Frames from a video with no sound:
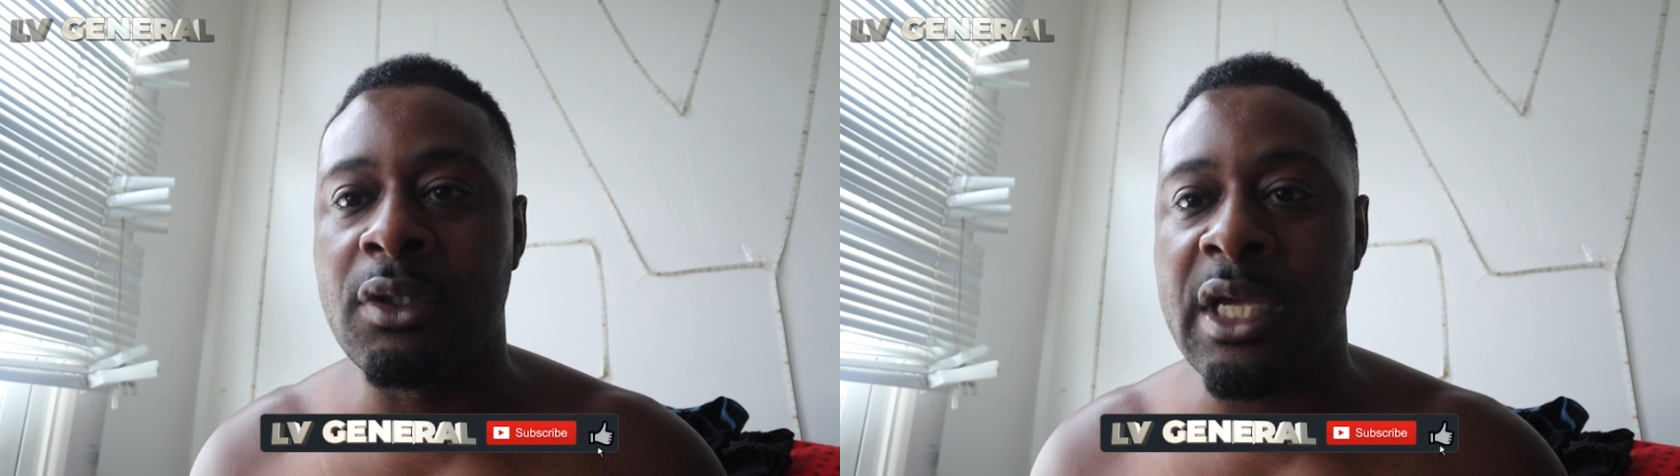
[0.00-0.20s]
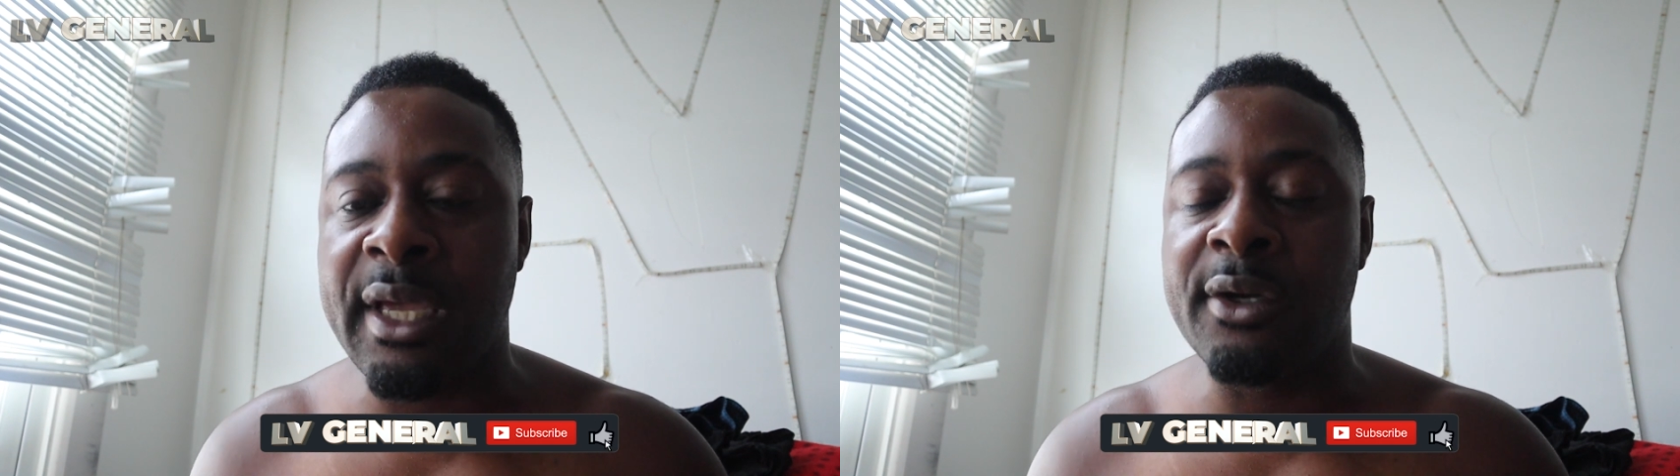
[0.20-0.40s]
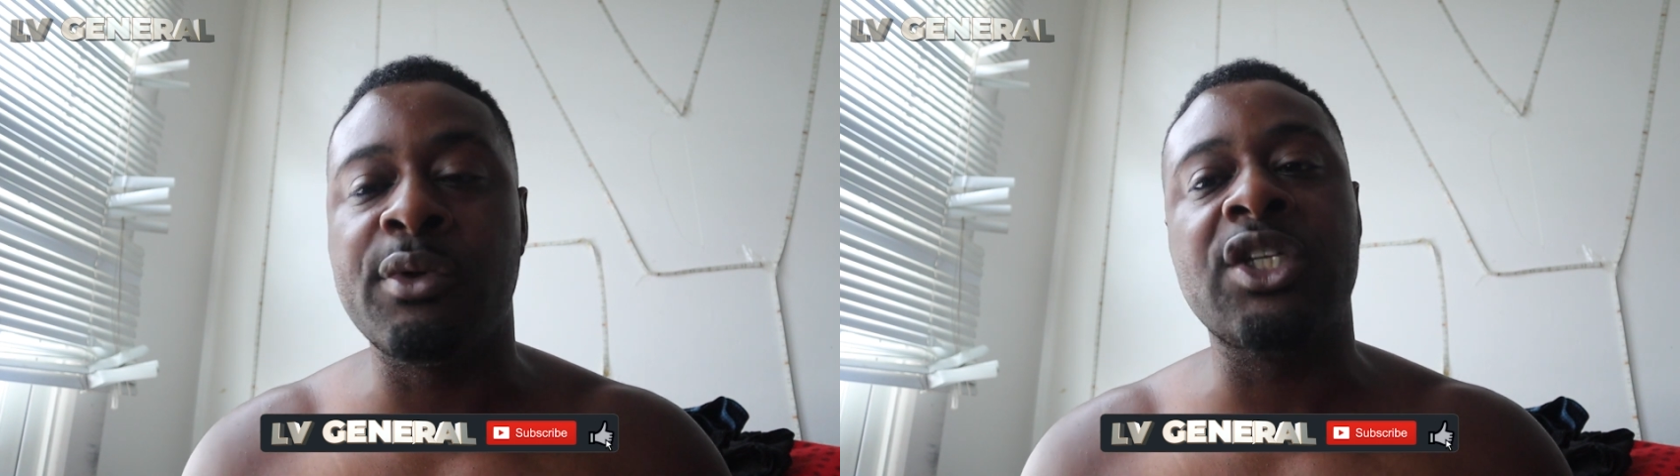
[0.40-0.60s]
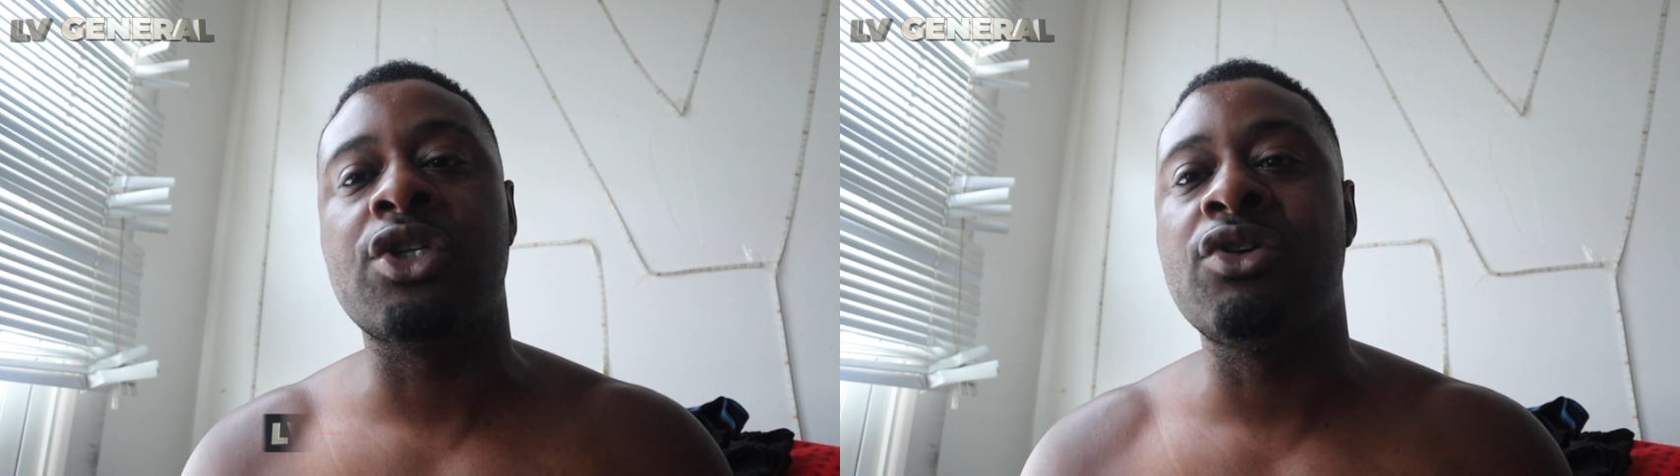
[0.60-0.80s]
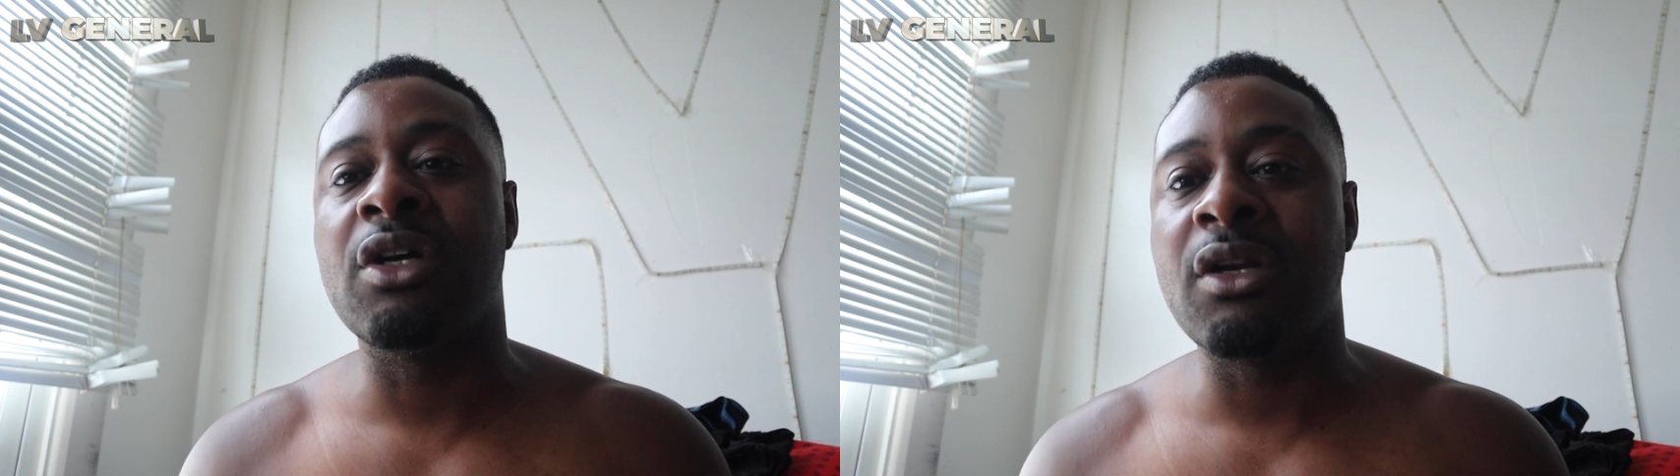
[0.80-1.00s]
Yeah, always
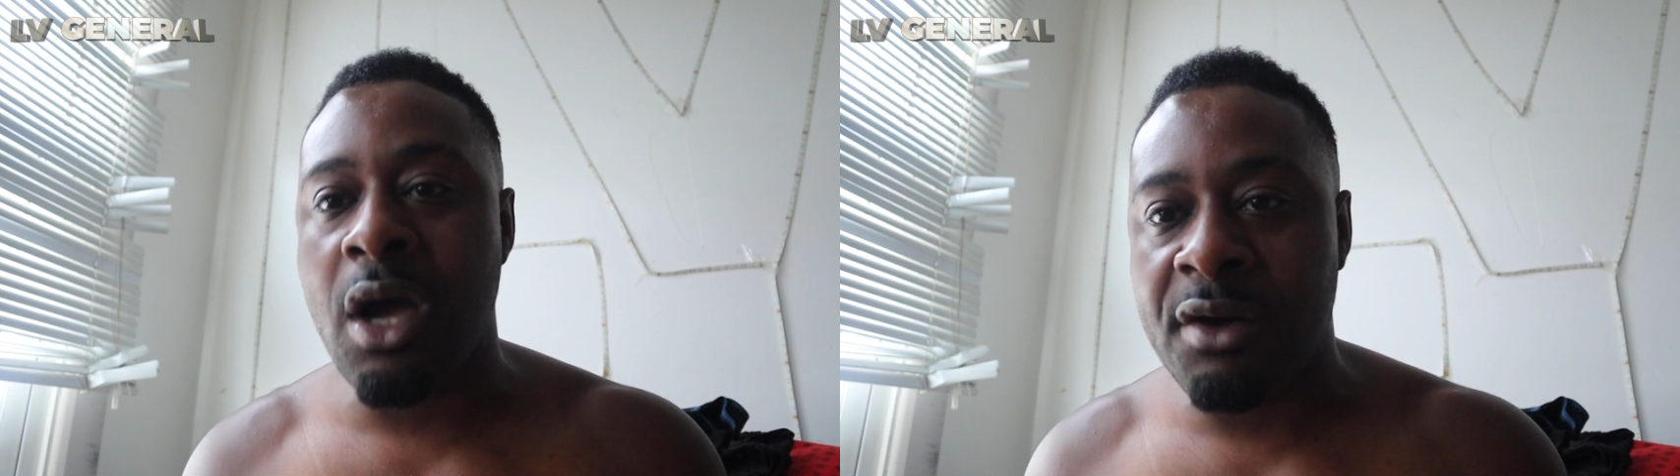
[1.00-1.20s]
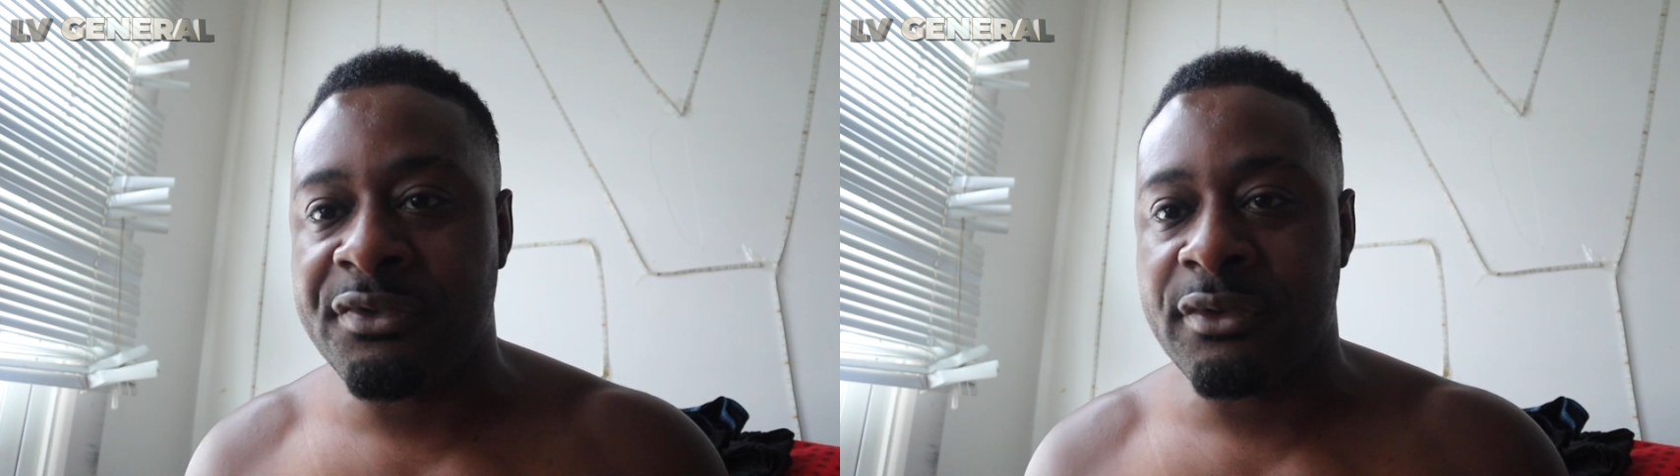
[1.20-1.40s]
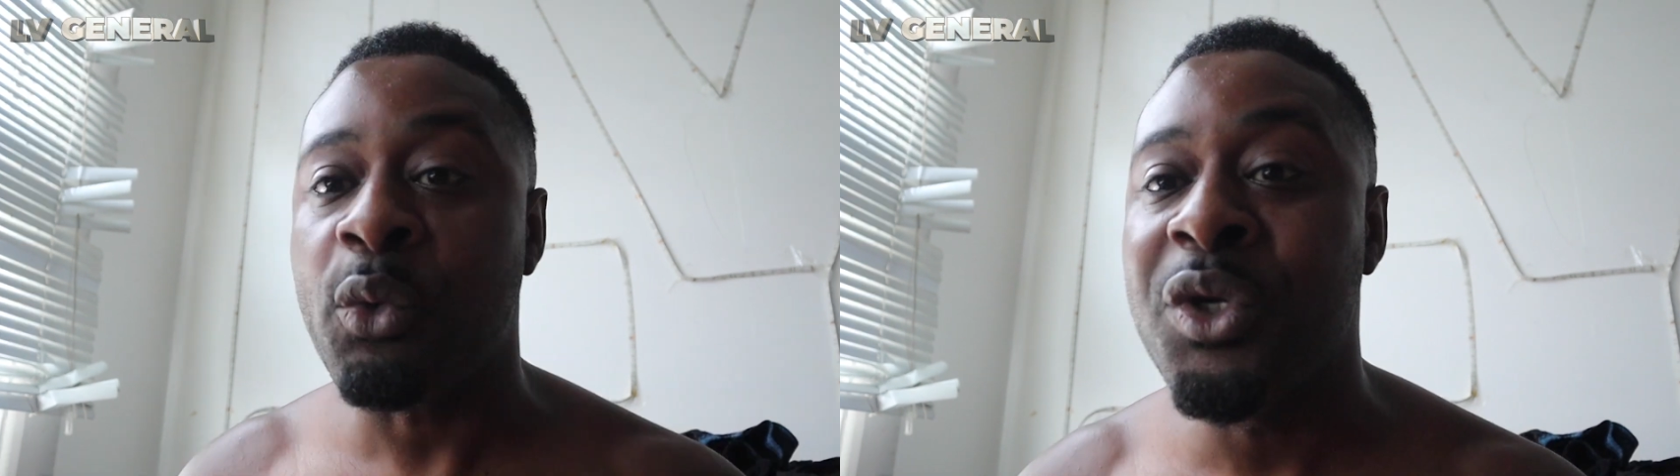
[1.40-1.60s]
show your love.